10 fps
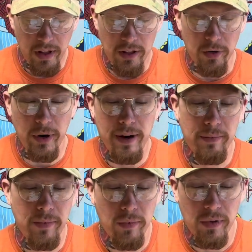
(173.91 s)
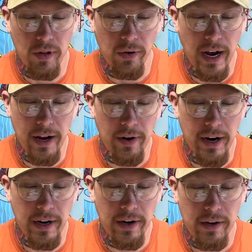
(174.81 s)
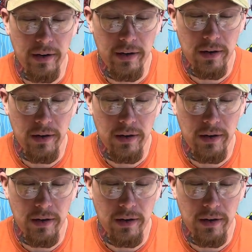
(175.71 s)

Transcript: The rim, located right here,